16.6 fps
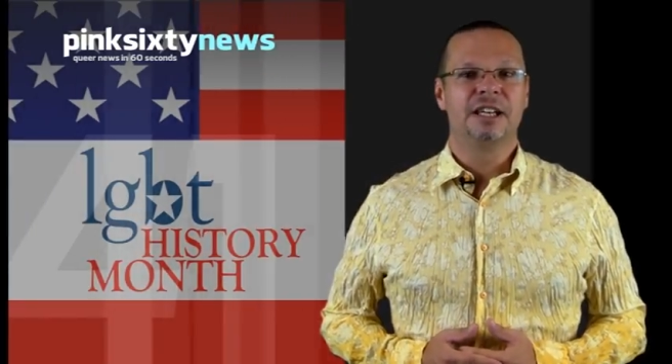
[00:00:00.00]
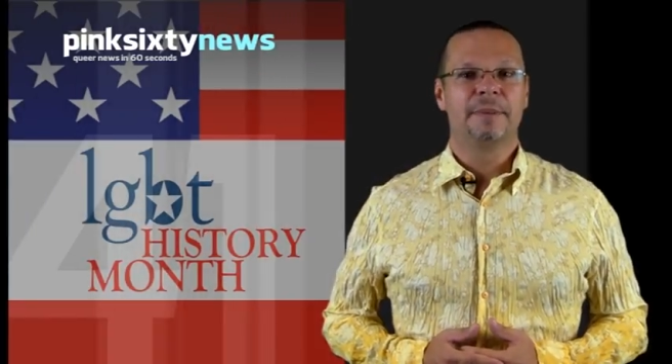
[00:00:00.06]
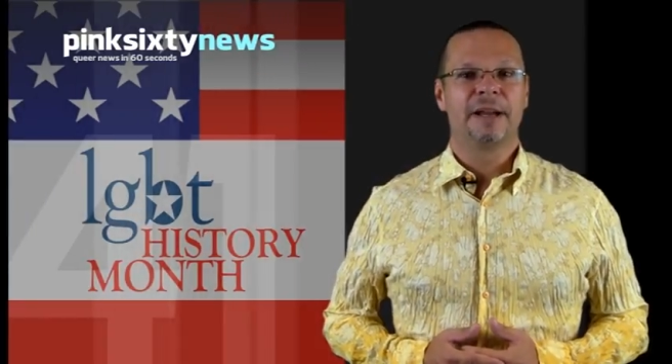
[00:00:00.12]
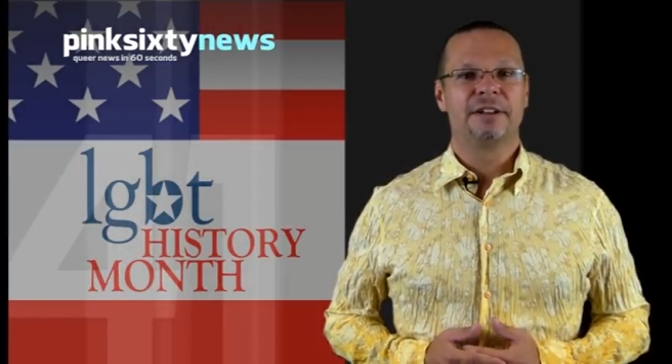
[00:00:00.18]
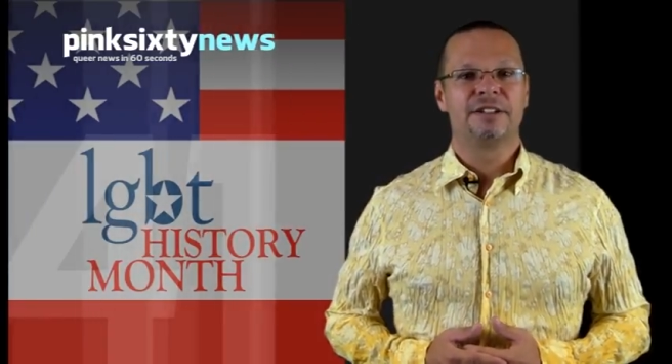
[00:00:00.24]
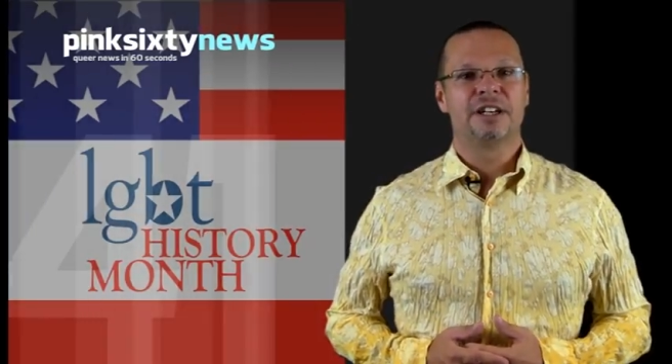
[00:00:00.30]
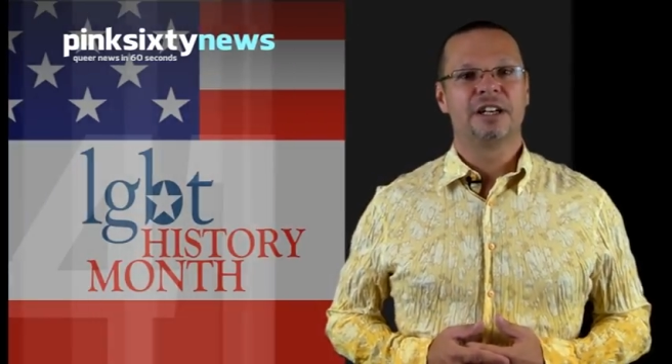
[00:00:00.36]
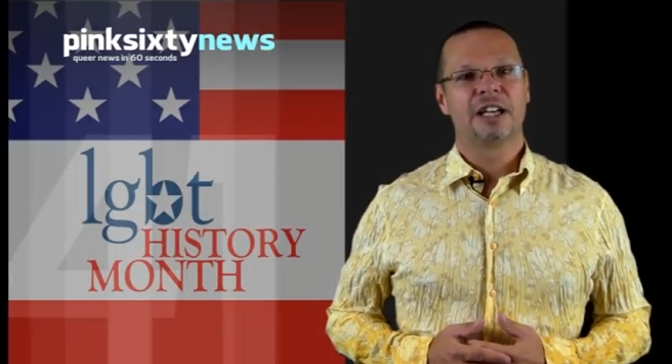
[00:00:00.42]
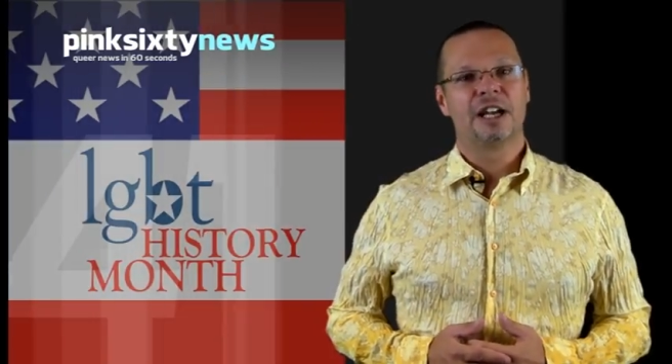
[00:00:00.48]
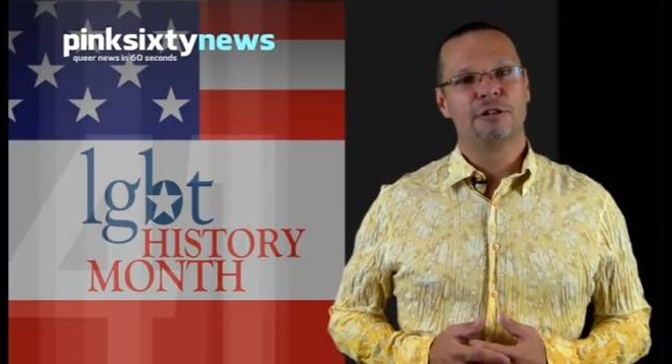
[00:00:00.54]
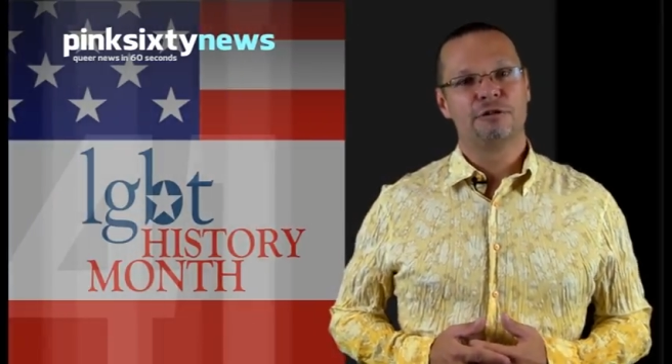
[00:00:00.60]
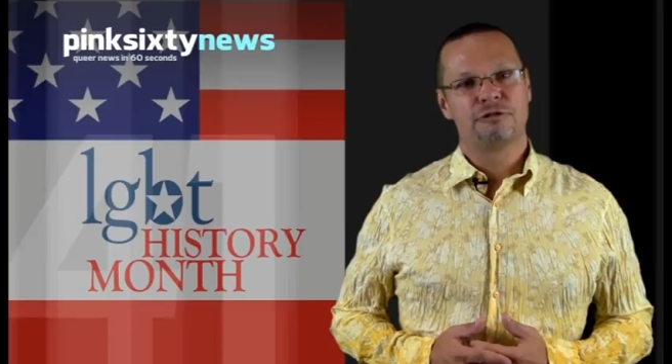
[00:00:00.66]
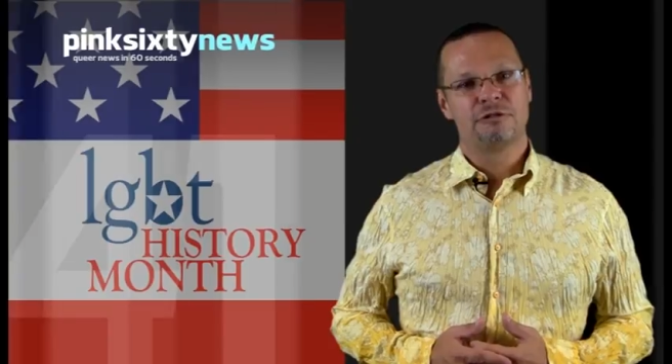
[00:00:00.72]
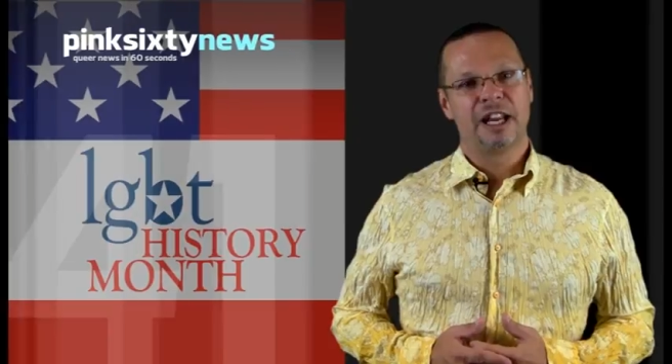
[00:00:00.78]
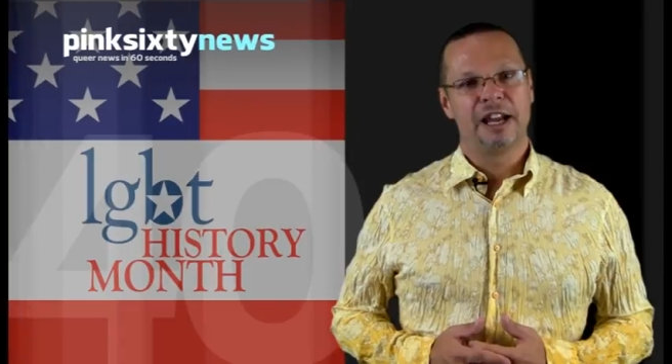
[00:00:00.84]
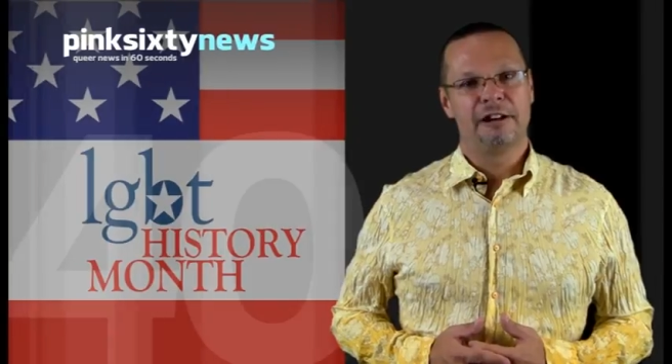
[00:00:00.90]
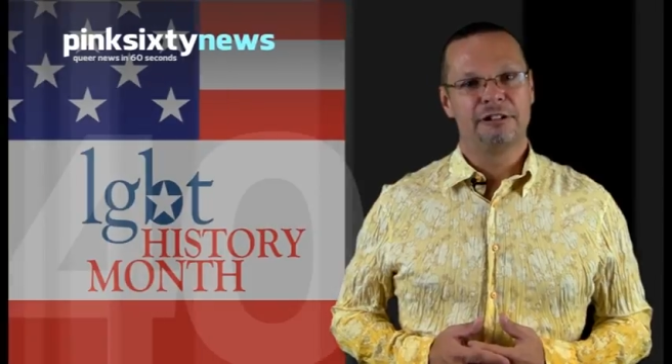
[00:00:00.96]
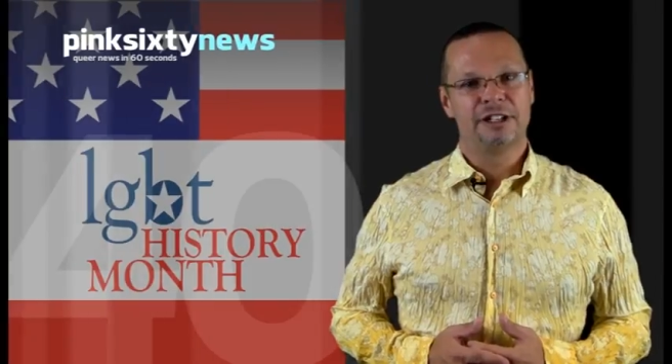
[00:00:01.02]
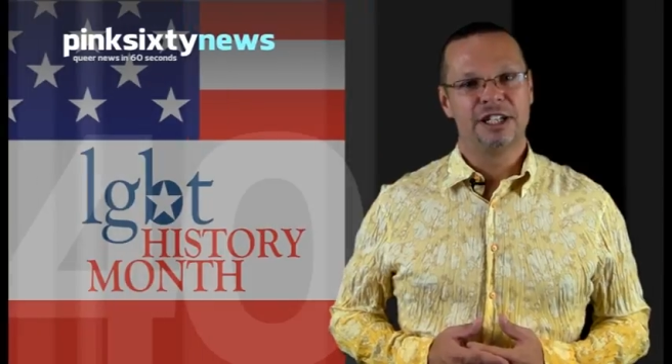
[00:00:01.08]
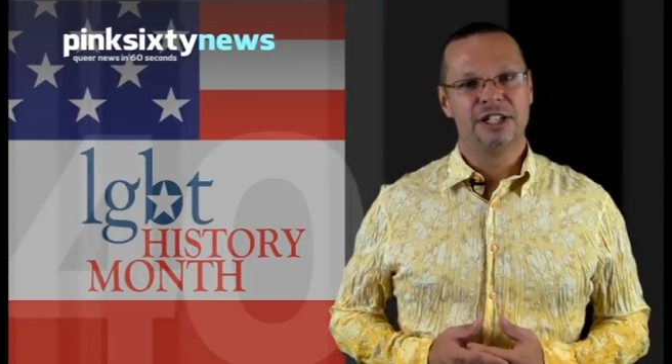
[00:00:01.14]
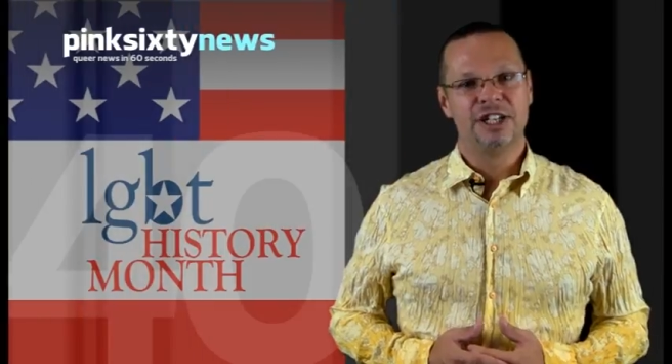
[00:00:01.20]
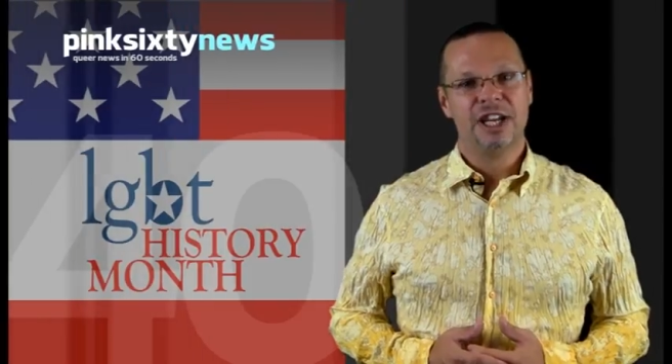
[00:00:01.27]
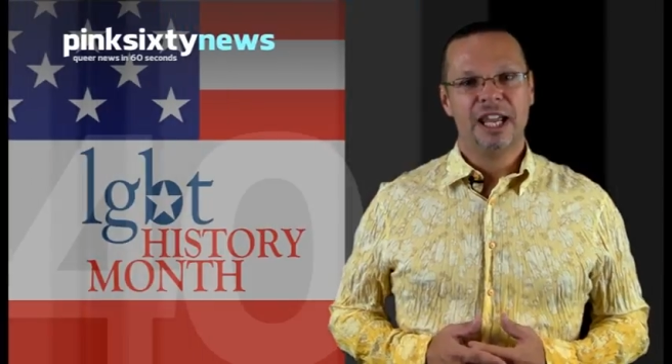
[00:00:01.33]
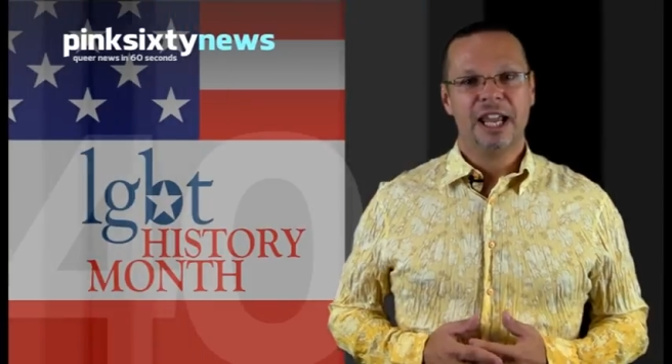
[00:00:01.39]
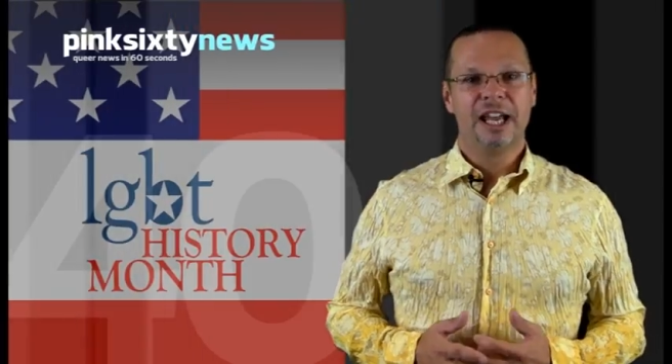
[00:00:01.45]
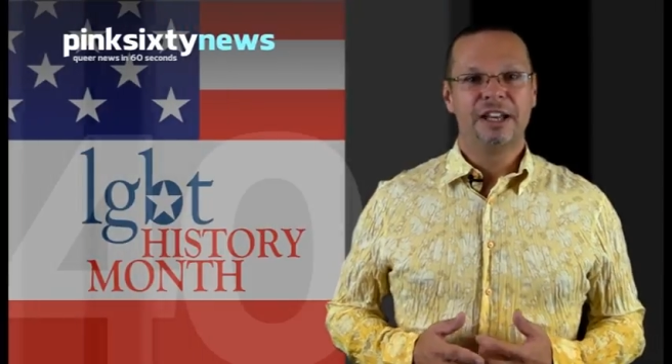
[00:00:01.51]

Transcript: about our cultural heritage